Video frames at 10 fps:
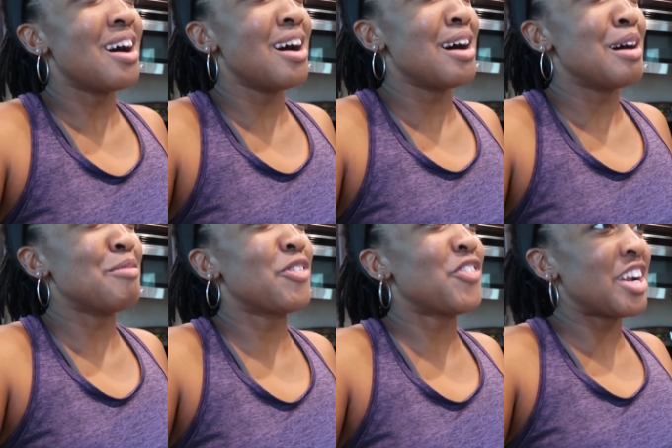
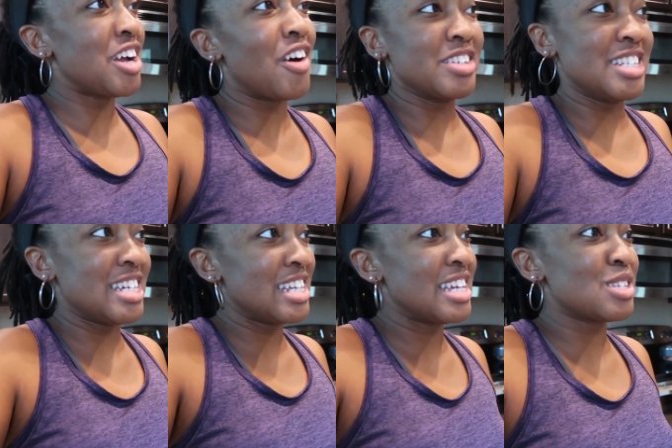Um, Freddie already
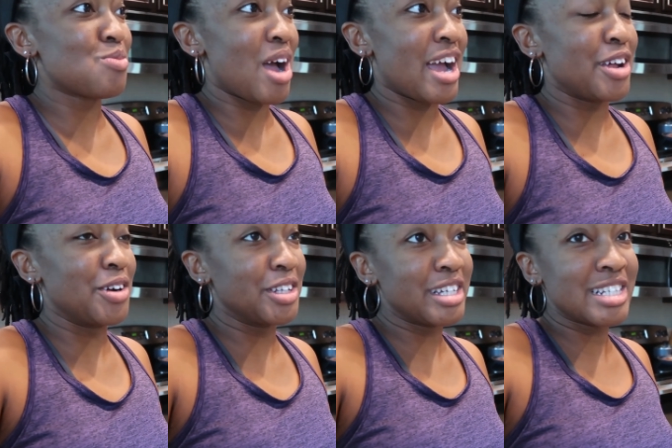did his ride
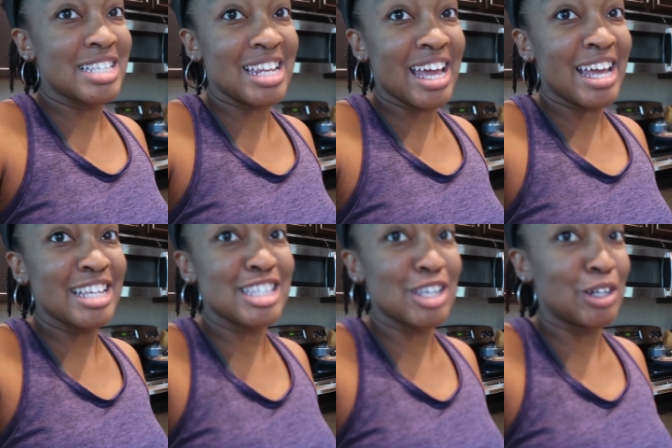earlier
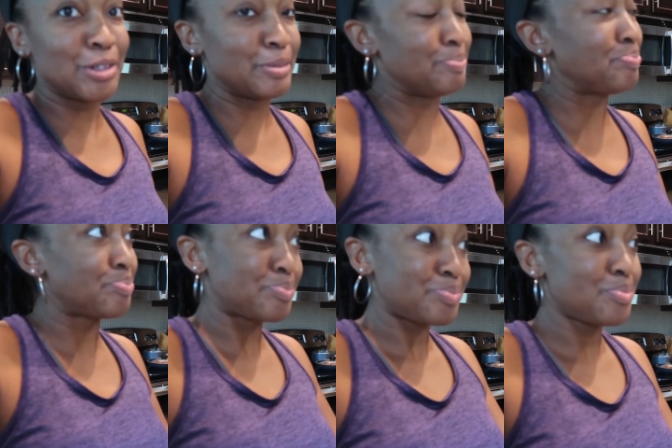today, so
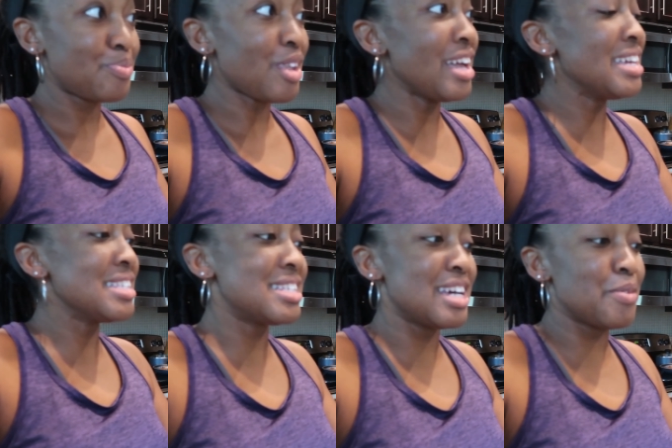
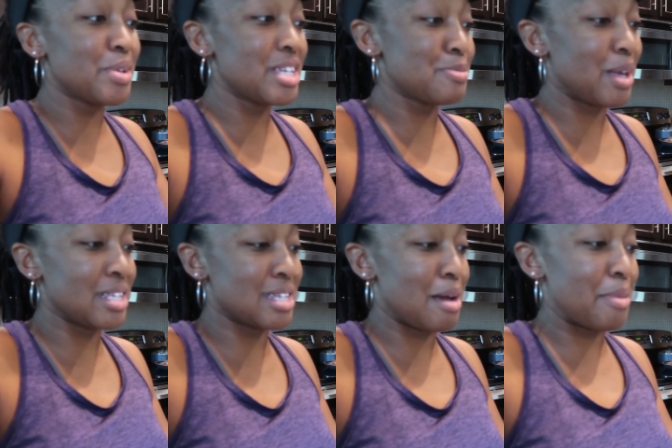he's done with his
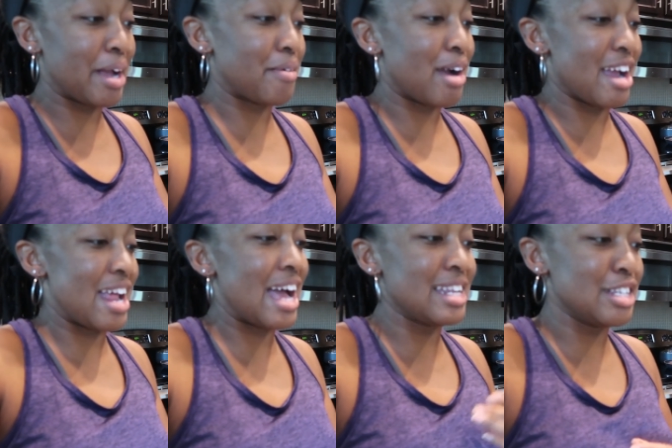Peloton bike
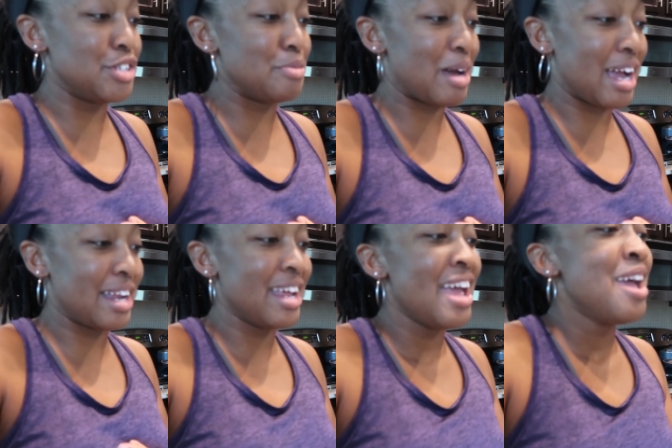ride. I didn't do
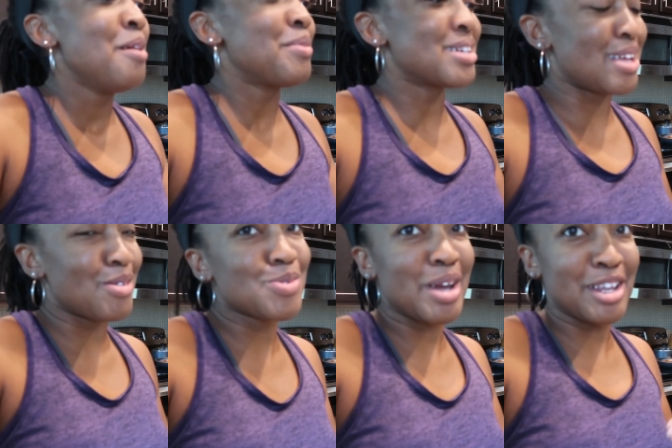mine because I
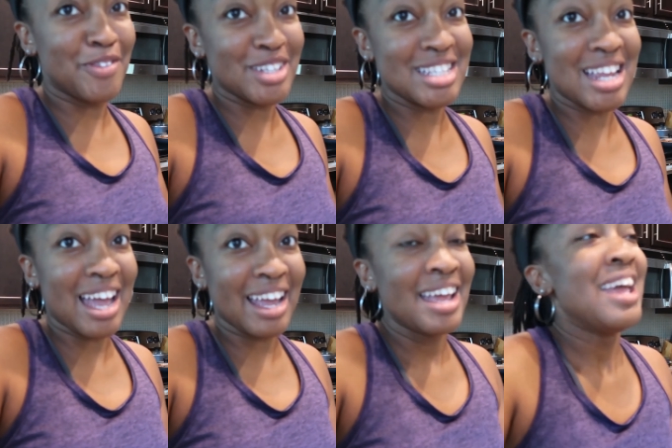was waiting for
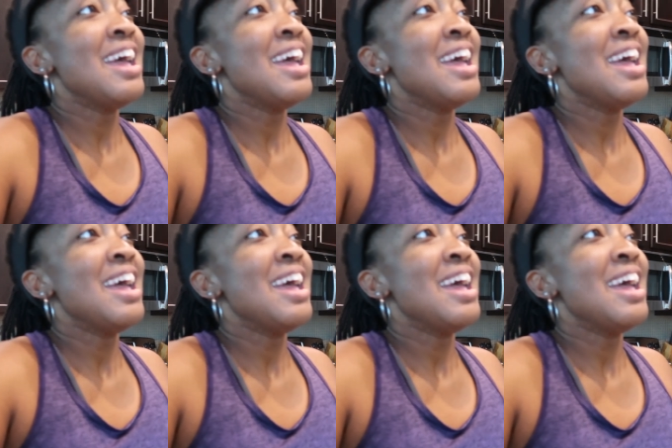tonight.